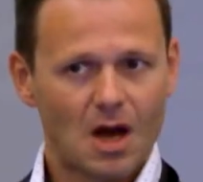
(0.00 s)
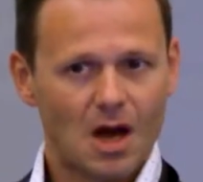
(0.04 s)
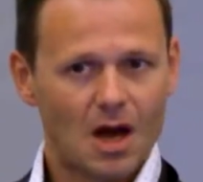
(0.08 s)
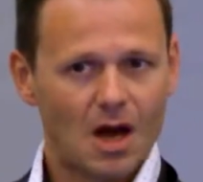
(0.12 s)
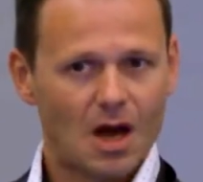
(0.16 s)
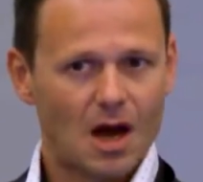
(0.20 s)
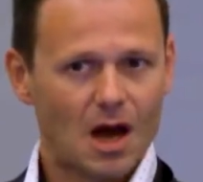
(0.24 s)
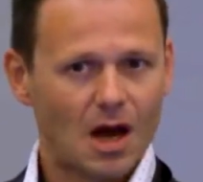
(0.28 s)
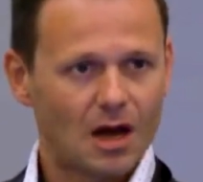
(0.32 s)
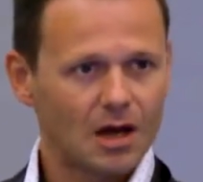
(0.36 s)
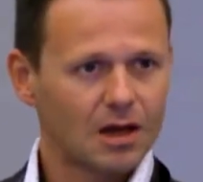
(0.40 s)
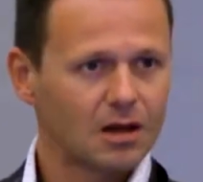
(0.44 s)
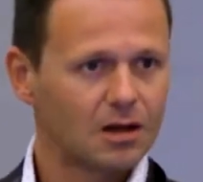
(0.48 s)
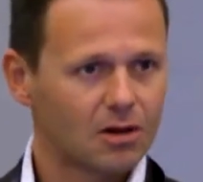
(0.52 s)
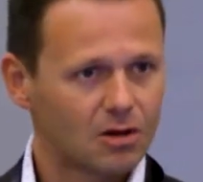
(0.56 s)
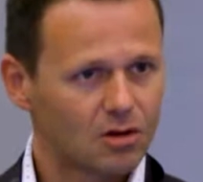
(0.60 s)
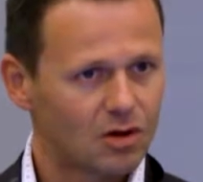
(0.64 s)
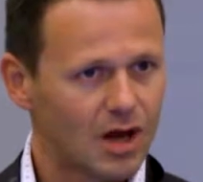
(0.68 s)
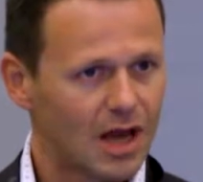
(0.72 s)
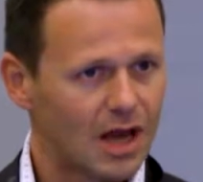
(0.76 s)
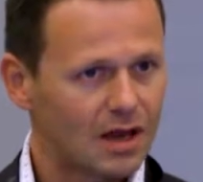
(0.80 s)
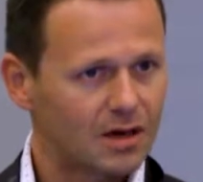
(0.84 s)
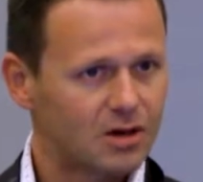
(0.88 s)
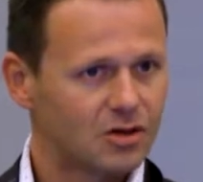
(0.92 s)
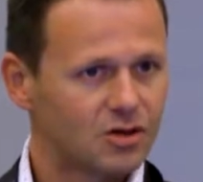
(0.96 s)
high
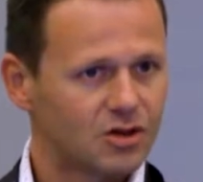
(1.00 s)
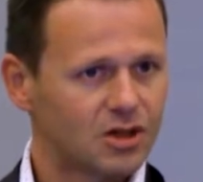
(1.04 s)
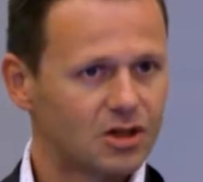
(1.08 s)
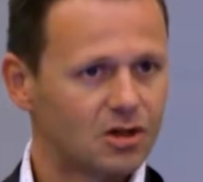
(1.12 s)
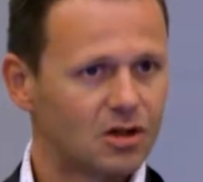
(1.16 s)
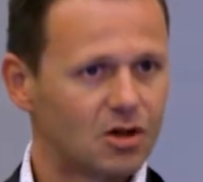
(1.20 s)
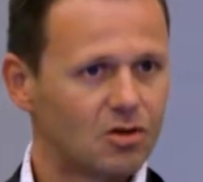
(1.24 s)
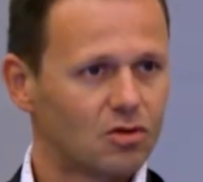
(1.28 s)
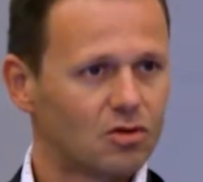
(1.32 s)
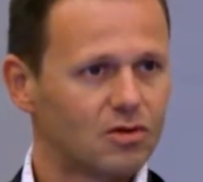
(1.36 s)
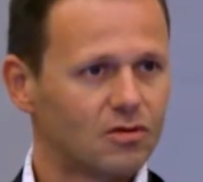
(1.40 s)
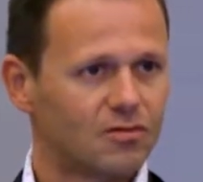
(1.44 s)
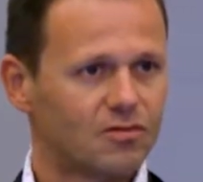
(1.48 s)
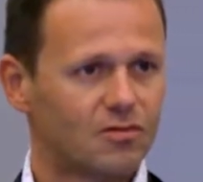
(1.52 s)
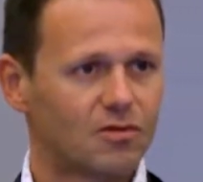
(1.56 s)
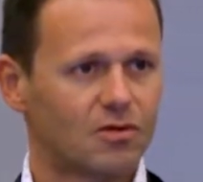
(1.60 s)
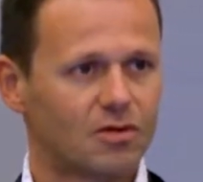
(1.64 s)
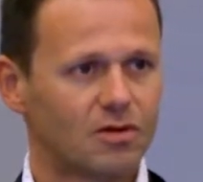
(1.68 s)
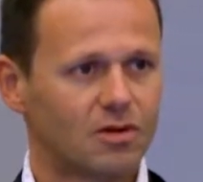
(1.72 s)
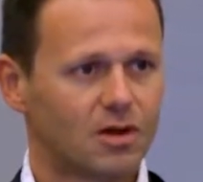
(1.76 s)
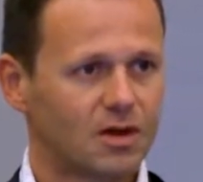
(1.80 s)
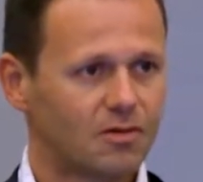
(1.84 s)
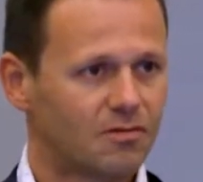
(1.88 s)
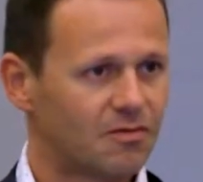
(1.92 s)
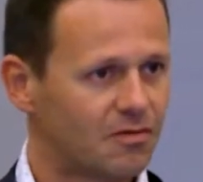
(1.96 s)
energy load for
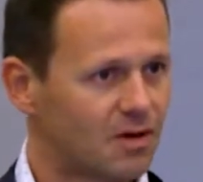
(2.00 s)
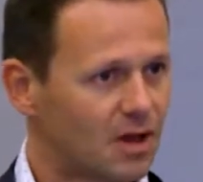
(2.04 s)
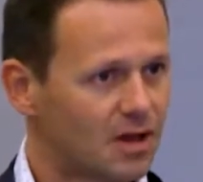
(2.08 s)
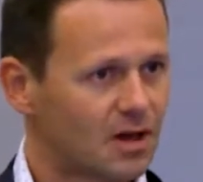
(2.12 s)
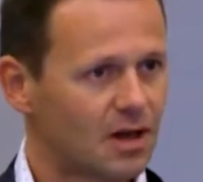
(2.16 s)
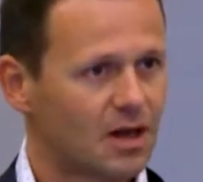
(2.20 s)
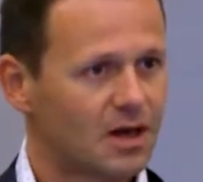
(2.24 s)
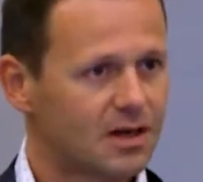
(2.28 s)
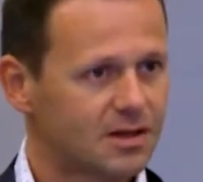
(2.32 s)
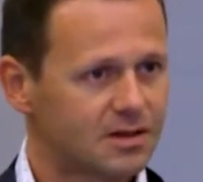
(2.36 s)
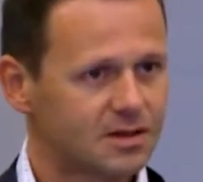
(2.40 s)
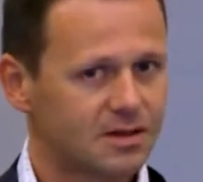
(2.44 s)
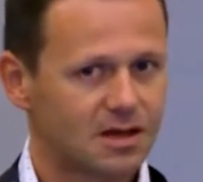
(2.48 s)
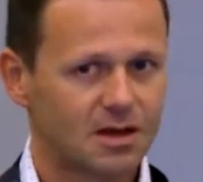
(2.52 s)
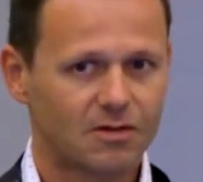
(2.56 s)
the floodlights